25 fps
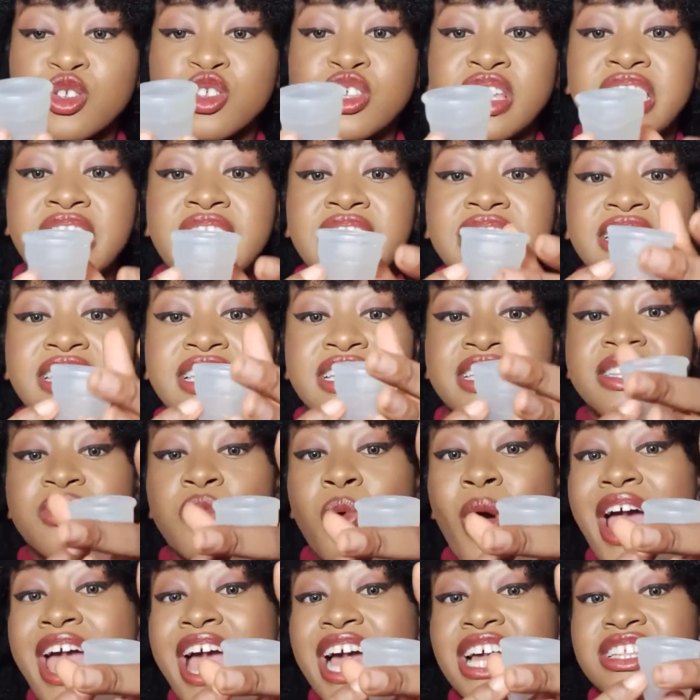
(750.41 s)

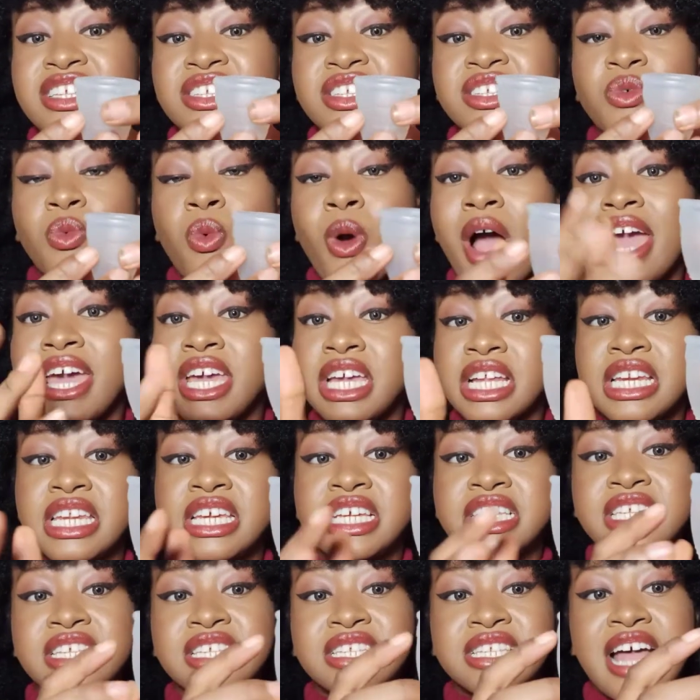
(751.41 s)
Why it
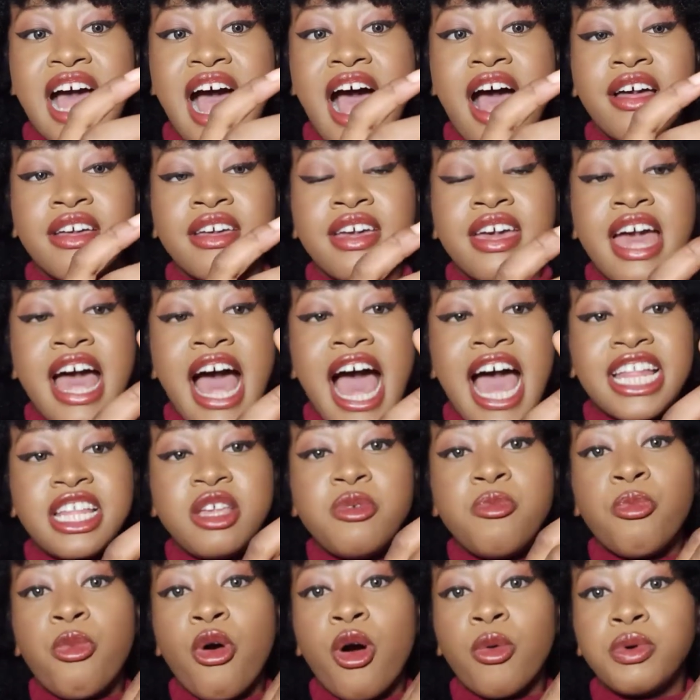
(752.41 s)
leaked is that I
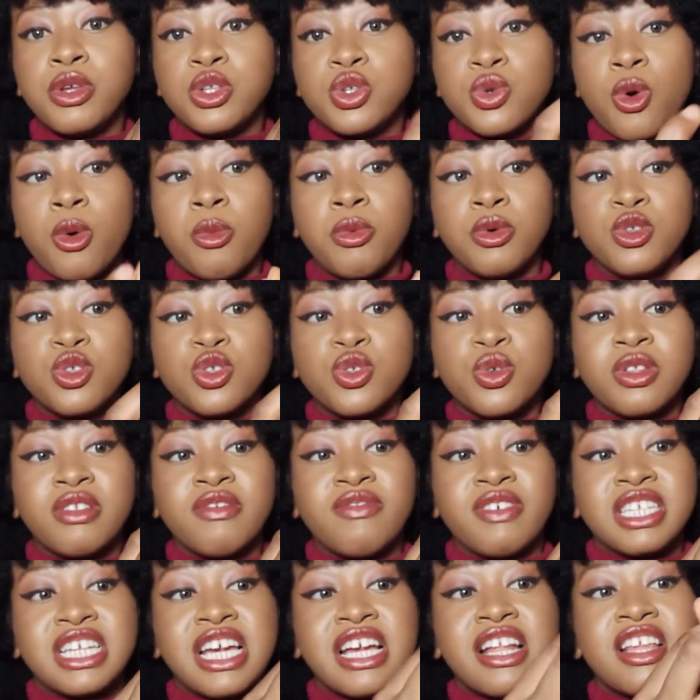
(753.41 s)
didn't pop it open, so the
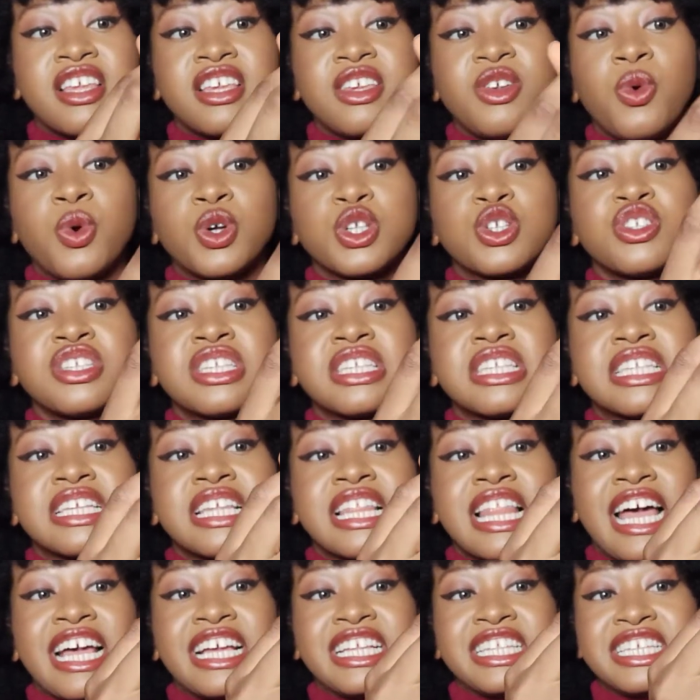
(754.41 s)
vagina, it was just sitting
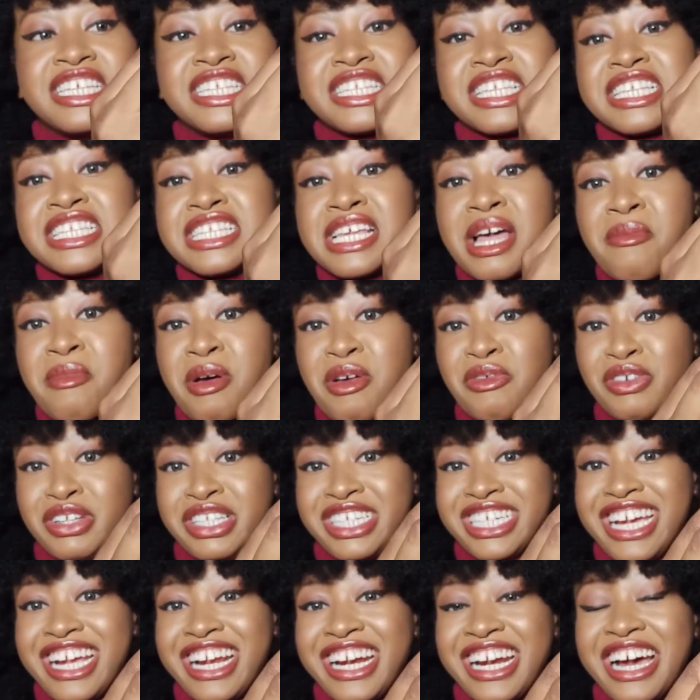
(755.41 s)
like this inside my
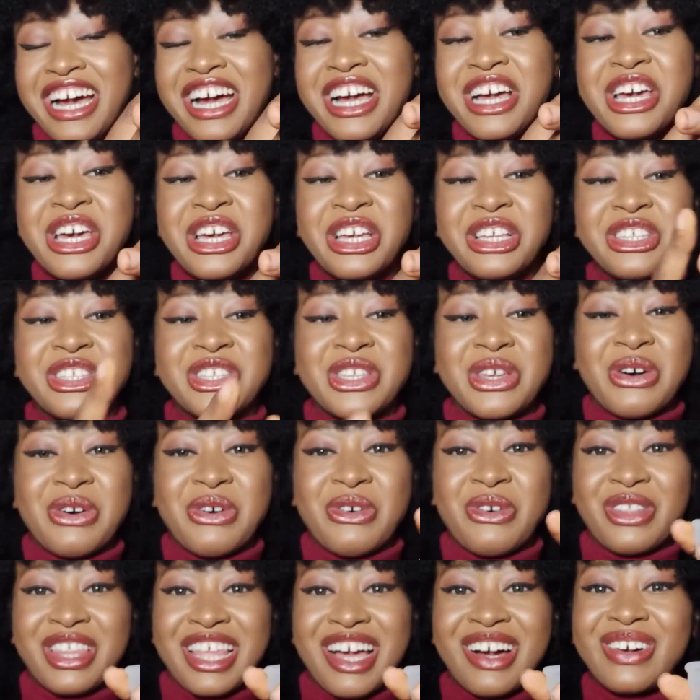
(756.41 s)
vagina,
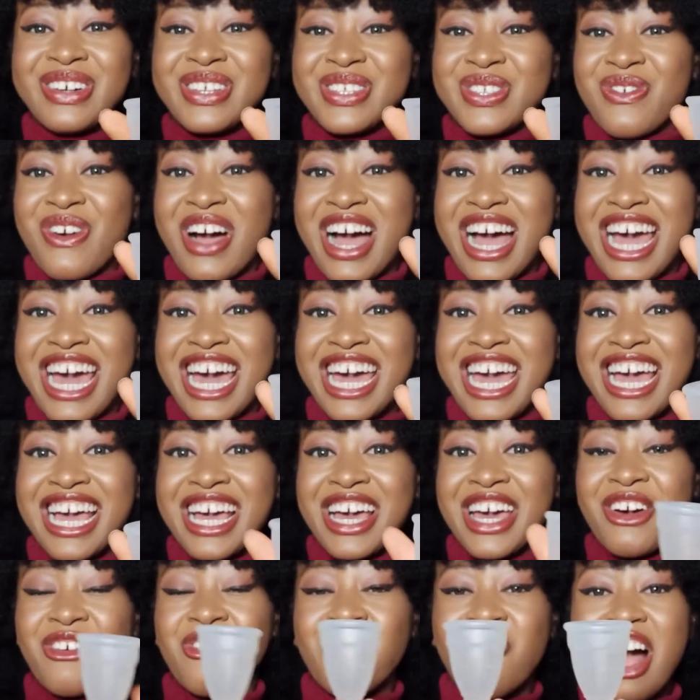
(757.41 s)
so that was
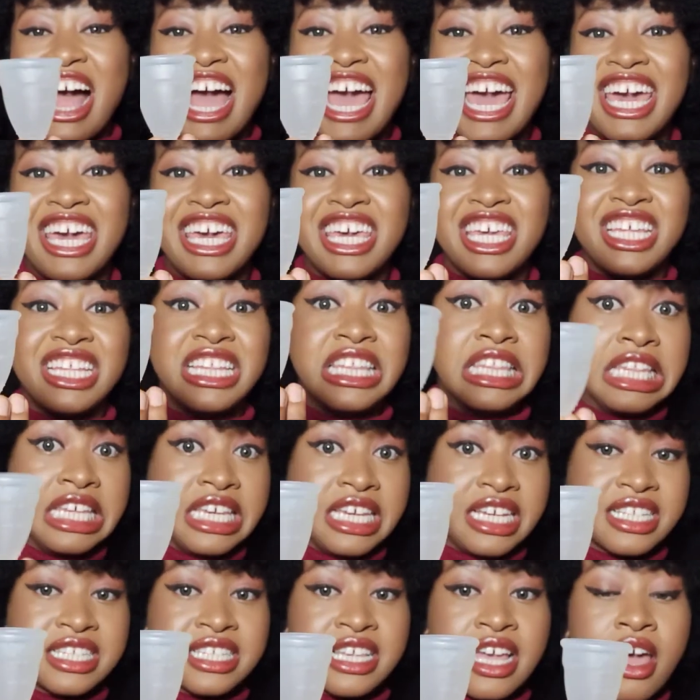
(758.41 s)
why it
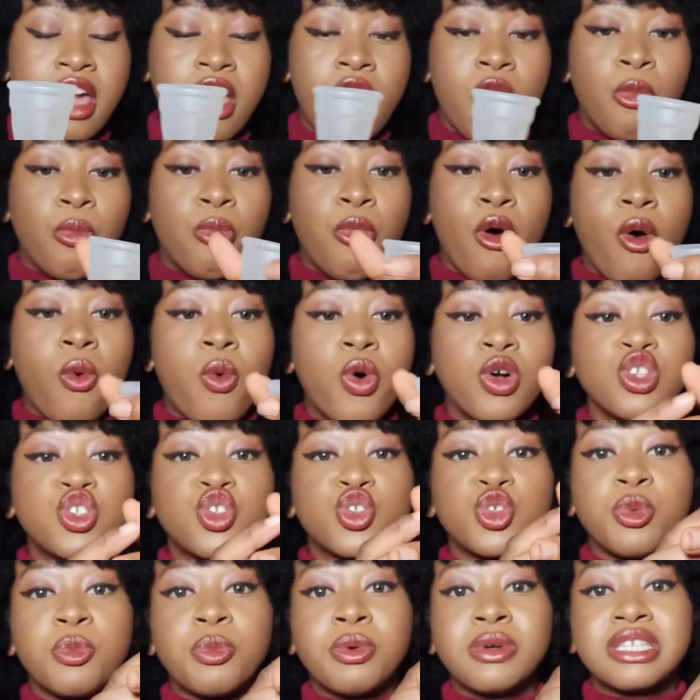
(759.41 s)
leaked. But
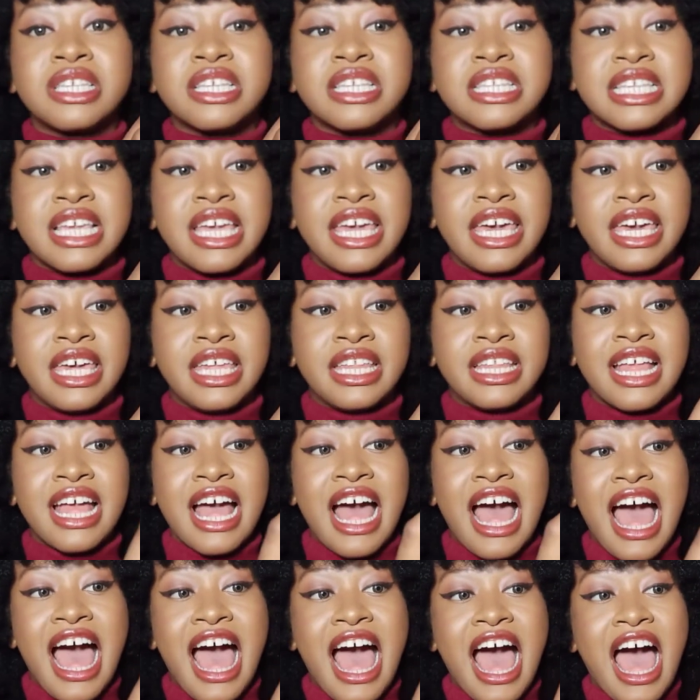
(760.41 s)
once you put it in,
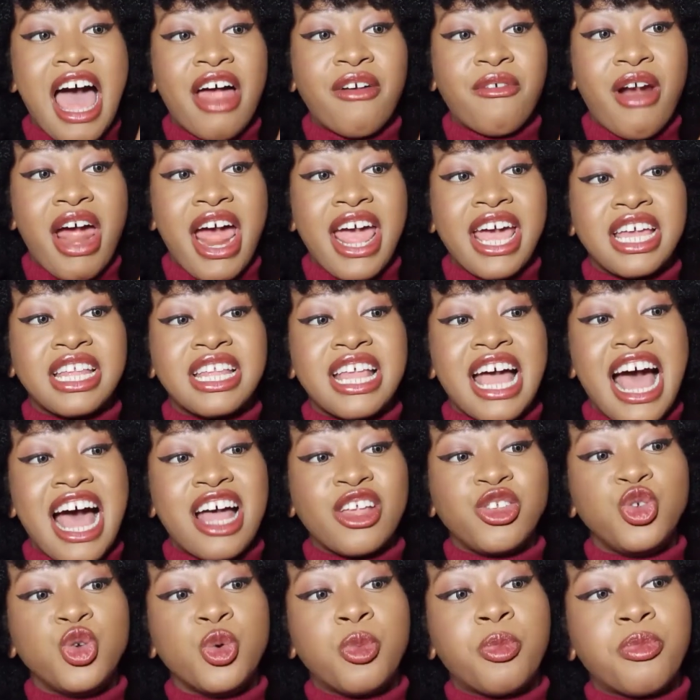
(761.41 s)
right,
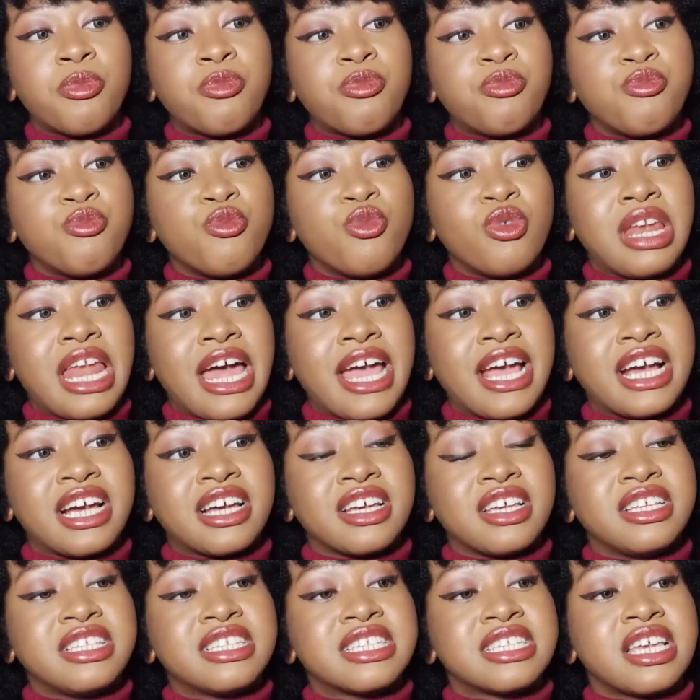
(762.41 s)
and you like,
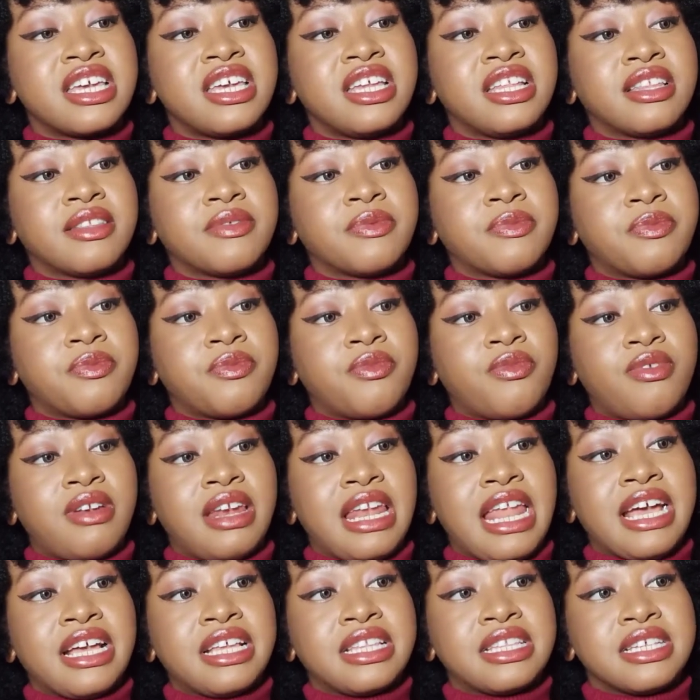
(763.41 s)
it's in
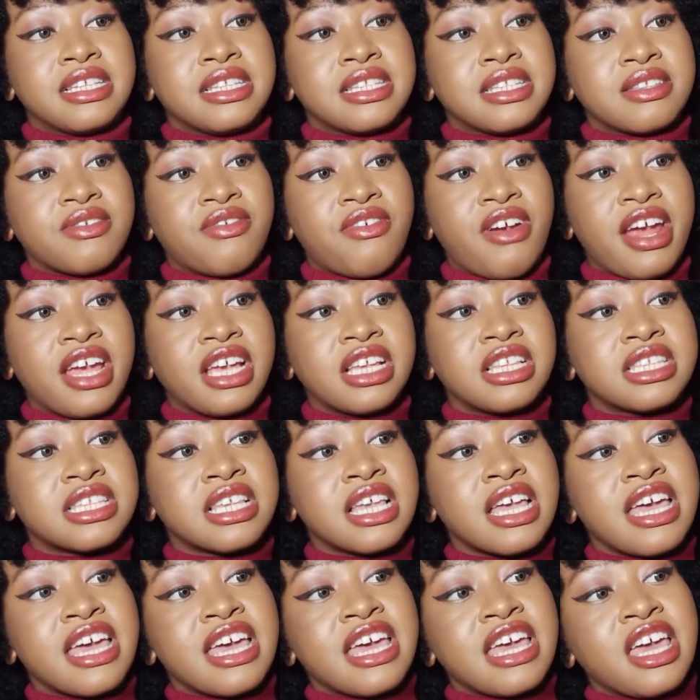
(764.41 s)
like this, right,
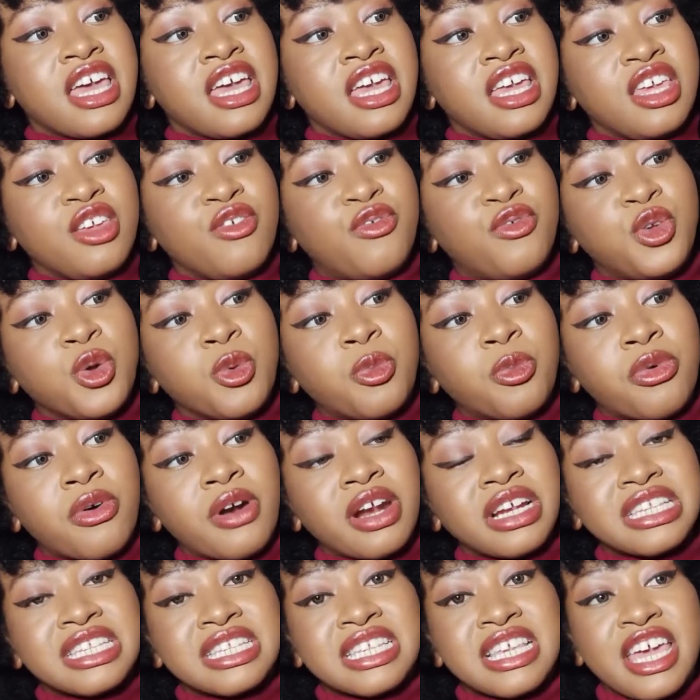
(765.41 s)
if you
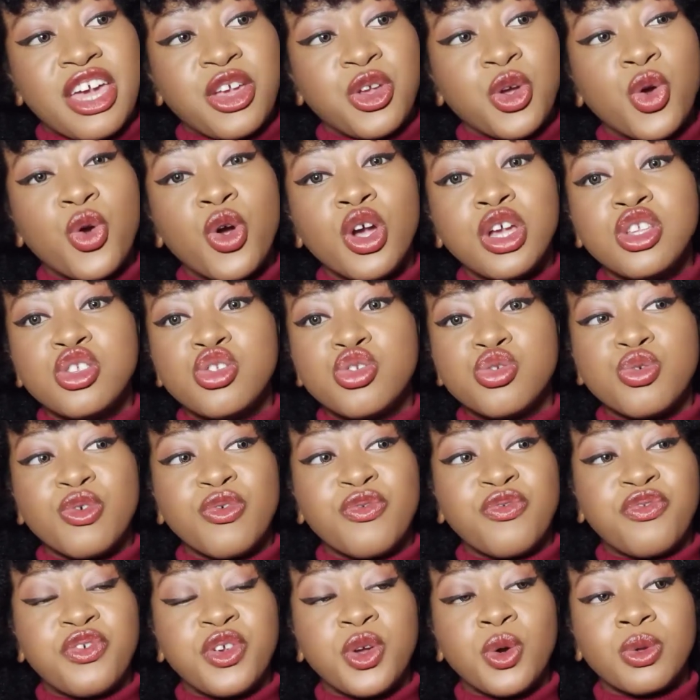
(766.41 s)
press here, you're going to
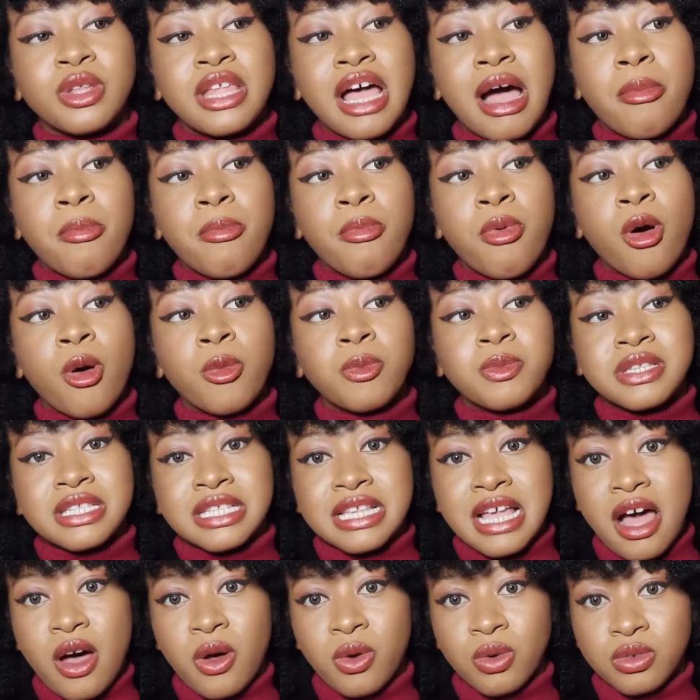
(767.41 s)
feel that pop
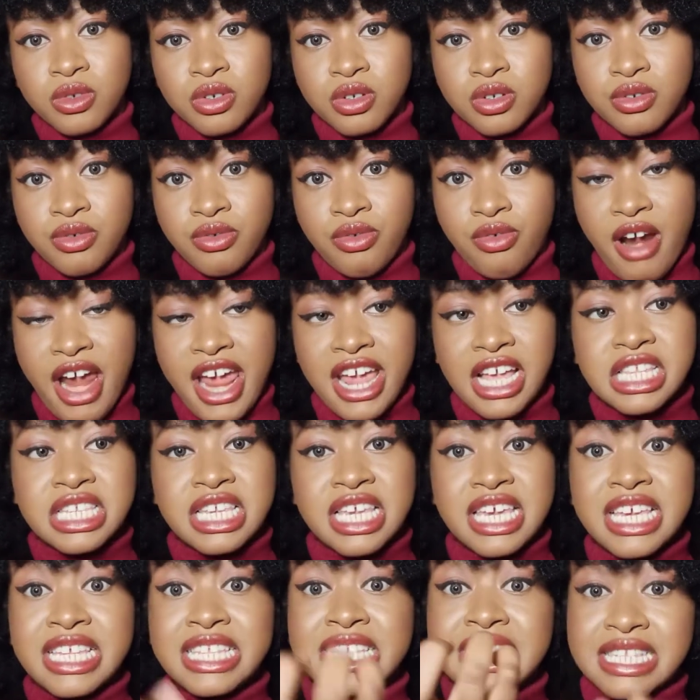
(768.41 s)
sound right
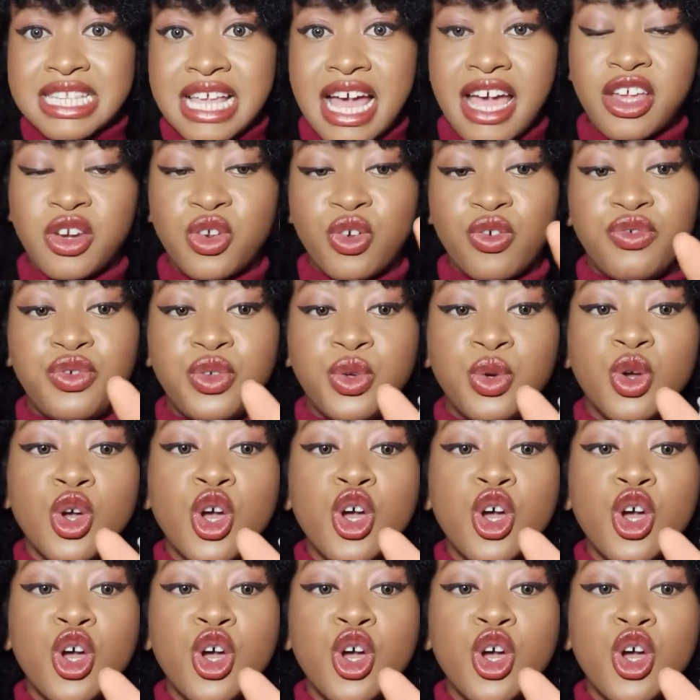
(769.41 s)
inside of you